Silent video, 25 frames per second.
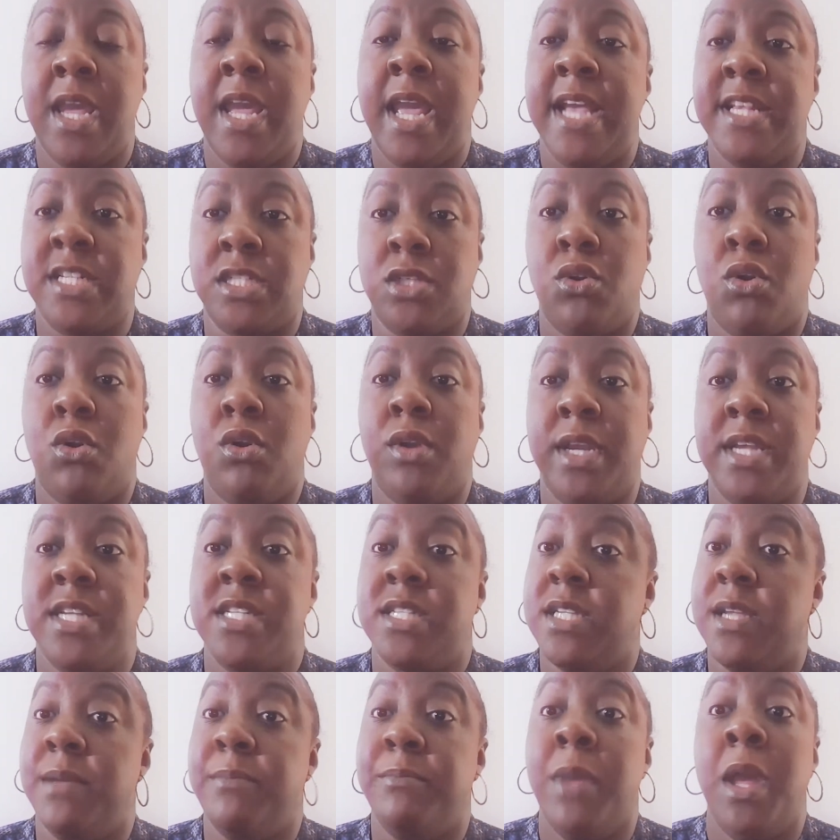as long
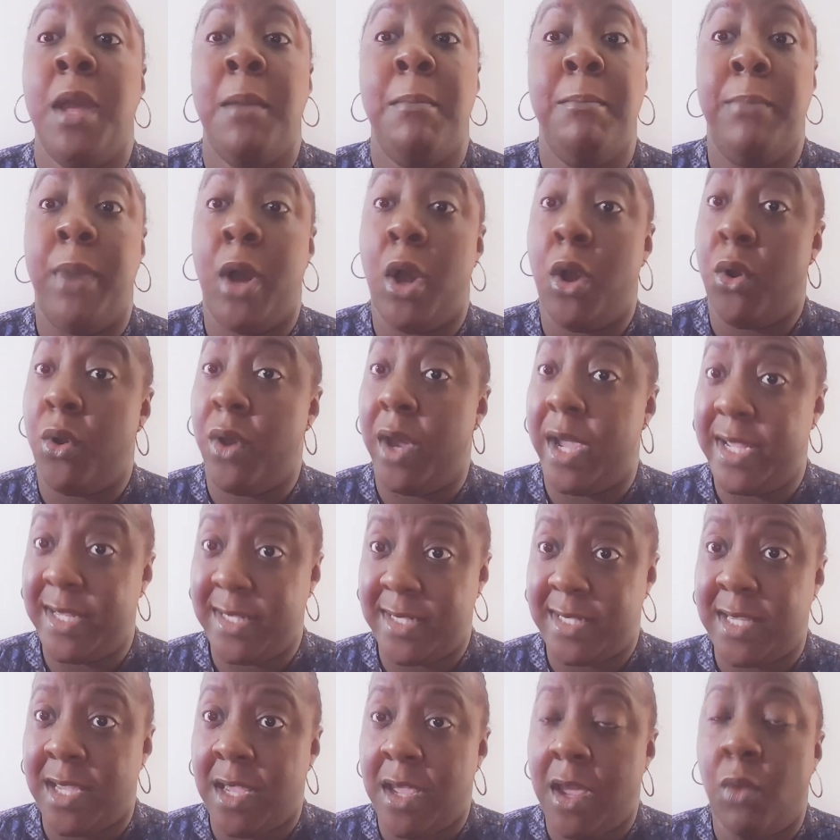as them
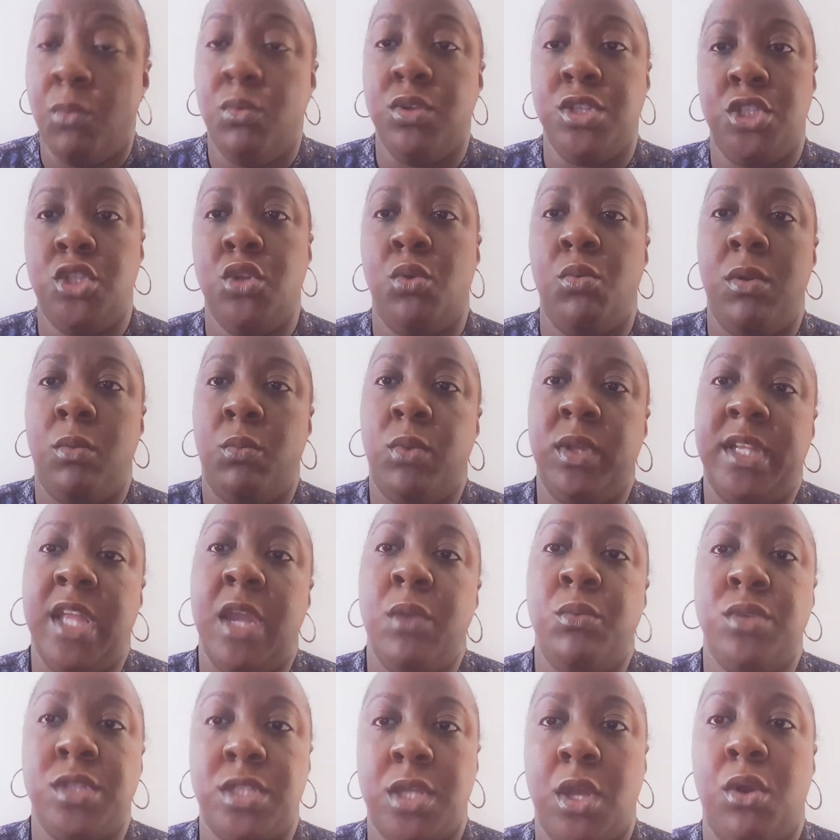boys was doing what they
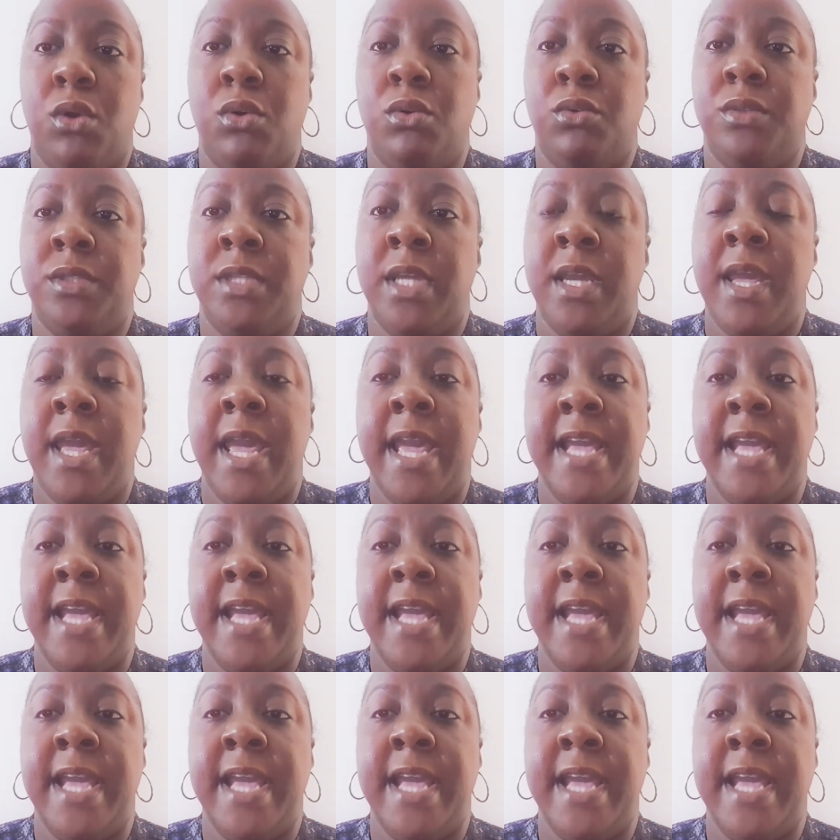were told.